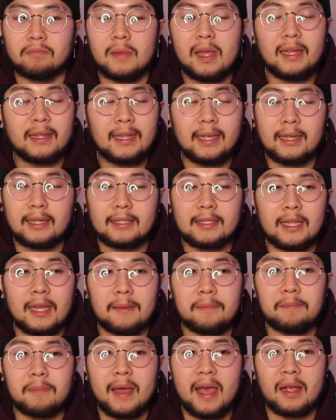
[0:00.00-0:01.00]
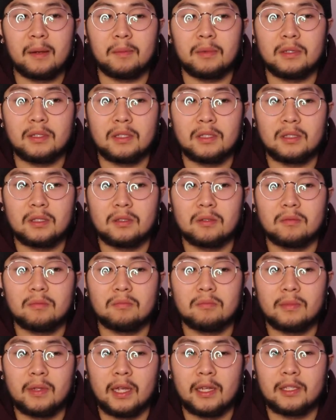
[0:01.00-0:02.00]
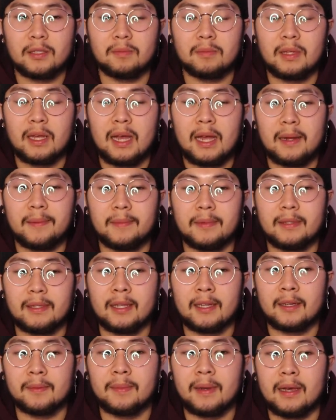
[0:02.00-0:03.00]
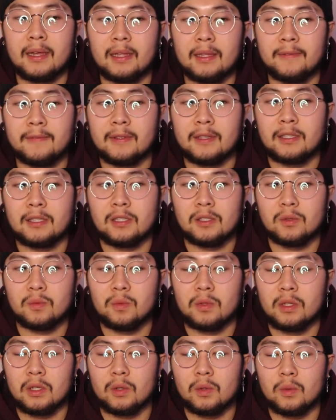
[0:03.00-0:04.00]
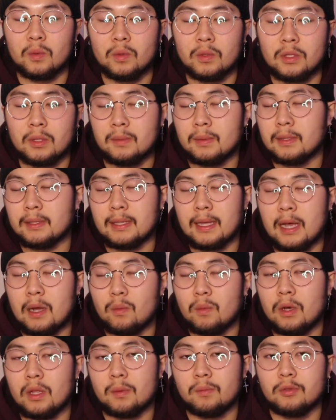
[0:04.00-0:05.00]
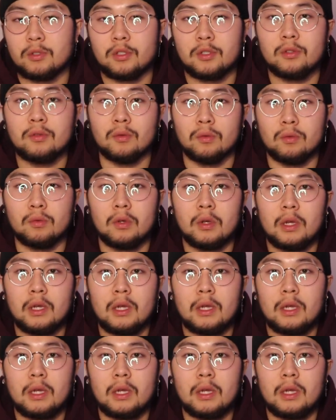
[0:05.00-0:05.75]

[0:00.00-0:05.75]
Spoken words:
not take a step back, but just take some time and think about if this is really something that I want to pursue.